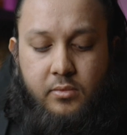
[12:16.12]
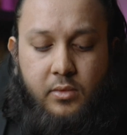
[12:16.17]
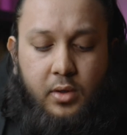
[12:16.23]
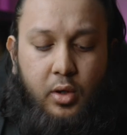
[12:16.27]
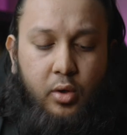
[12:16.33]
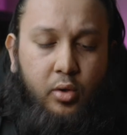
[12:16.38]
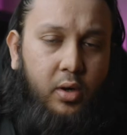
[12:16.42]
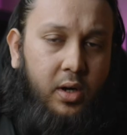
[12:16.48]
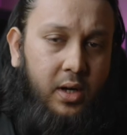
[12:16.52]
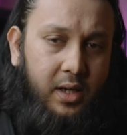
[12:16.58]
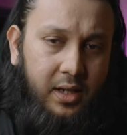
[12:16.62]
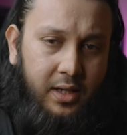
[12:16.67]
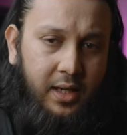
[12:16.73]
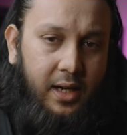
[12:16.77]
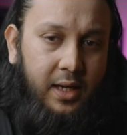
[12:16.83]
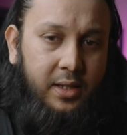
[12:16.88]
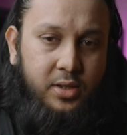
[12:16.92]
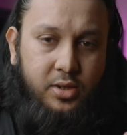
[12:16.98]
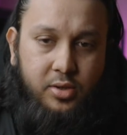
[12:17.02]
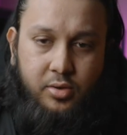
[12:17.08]
Or a
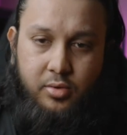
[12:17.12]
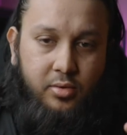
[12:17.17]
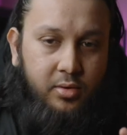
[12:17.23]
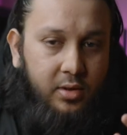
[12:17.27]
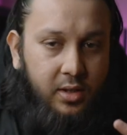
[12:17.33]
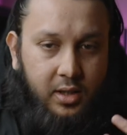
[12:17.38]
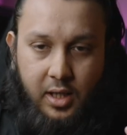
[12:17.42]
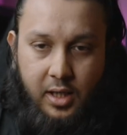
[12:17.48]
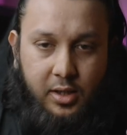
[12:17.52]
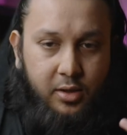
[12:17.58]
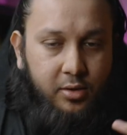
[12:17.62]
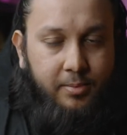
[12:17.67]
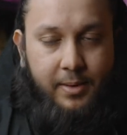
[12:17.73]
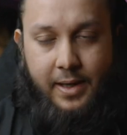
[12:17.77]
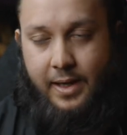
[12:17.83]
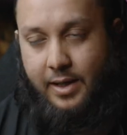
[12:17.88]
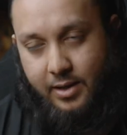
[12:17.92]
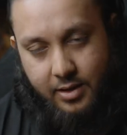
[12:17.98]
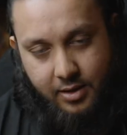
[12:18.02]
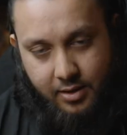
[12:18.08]
light to light your
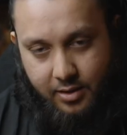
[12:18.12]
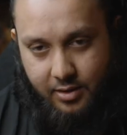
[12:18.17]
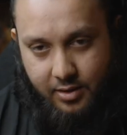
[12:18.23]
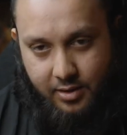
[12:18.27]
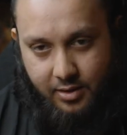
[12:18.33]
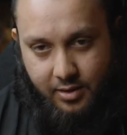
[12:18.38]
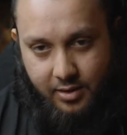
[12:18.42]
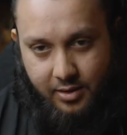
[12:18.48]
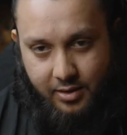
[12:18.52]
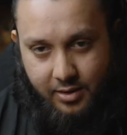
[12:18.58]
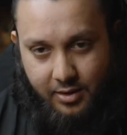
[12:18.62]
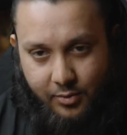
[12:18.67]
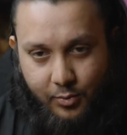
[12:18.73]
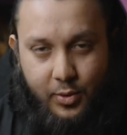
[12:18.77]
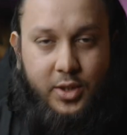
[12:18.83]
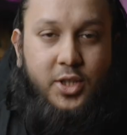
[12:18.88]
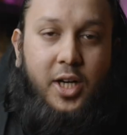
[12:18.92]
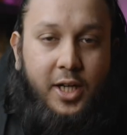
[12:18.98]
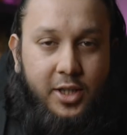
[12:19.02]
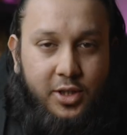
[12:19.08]
back,
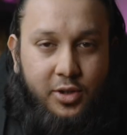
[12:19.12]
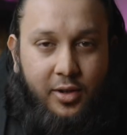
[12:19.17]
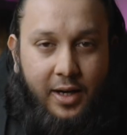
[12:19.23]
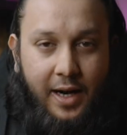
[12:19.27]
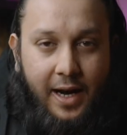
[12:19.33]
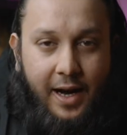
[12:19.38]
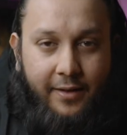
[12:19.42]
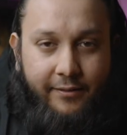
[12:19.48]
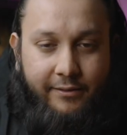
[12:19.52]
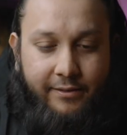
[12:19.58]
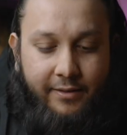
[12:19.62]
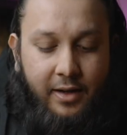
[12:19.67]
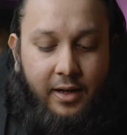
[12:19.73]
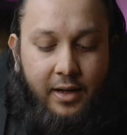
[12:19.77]
which I do have.